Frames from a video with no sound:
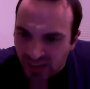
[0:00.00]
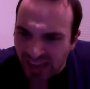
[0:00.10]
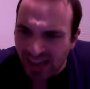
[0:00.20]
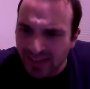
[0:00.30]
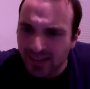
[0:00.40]

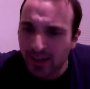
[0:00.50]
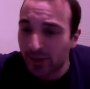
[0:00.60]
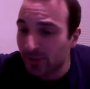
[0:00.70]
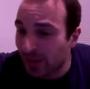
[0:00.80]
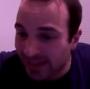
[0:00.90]
And
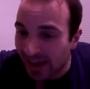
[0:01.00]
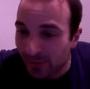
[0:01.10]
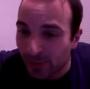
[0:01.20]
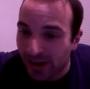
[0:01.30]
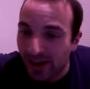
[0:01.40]
there's my dad
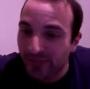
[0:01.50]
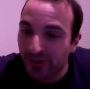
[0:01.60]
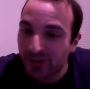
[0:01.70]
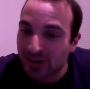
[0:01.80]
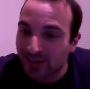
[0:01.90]
right
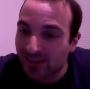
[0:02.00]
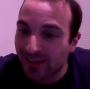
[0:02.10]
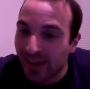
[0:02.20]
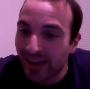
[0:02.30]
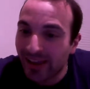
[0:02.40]
after, Jonathan
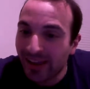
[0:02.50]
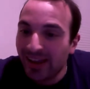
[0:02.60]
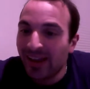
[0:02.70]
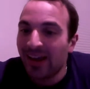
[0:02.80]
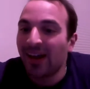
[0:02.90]
Lang.
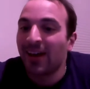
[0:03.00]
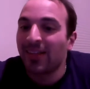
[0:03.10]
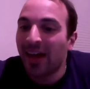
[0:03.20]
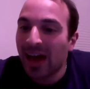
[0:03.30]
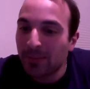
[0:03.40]
The
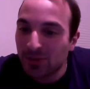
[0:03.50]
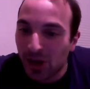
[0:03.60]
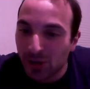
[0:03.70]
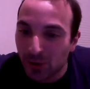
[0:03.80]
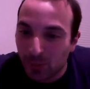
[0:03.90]
Habs
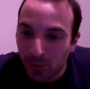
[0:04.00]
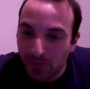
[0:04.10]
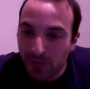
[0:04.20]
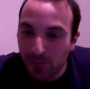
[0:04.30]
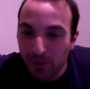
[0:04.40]
got you a point
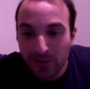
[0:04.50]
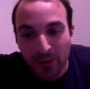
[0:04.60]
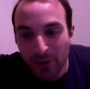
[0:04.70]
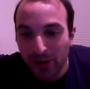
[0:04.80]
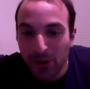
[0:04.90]
for your birthday.
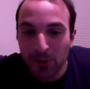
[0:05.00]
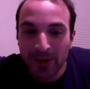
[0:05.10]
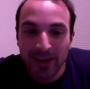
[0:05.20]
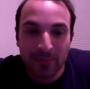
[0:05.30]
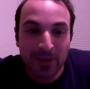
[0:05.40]
Way to go,
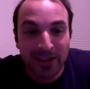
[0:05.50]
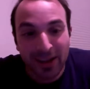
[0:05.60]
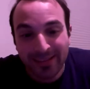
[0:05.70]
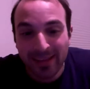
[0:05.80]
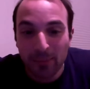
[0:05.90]
kid. I mean,
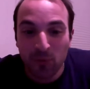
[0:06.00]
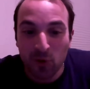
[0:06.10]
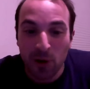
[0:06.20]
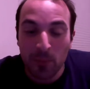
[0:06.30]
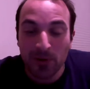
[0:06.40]
a day before
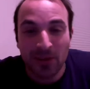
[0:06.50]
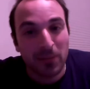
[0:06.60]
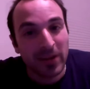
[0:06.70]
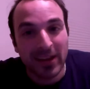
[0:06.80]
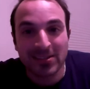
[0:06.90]
my birthday,
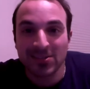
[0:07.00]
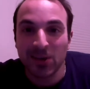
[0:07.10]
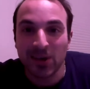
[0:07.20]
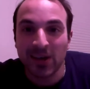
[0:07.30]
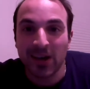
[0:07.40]
but I guess,
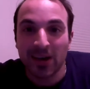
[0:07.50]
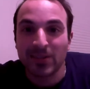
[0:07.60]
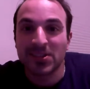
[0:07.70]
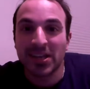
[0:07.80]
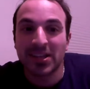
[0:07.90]
look,
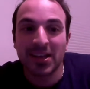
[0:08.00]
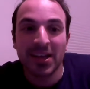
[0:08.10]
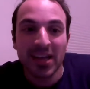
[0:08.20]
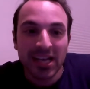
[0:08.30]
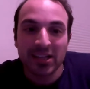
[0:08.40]
I'll take the
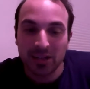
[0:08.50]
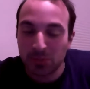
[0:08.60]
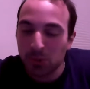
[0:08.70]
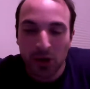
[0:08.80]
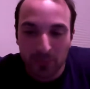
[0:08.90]
clinch
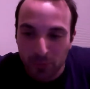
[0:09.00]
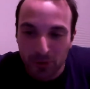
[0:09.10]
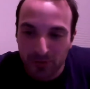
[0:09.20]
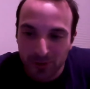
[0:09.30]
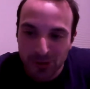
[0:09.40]
playoff
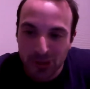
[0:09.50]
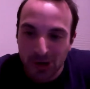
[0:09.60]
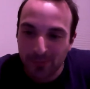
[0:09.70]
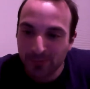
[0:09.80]
berth for sure.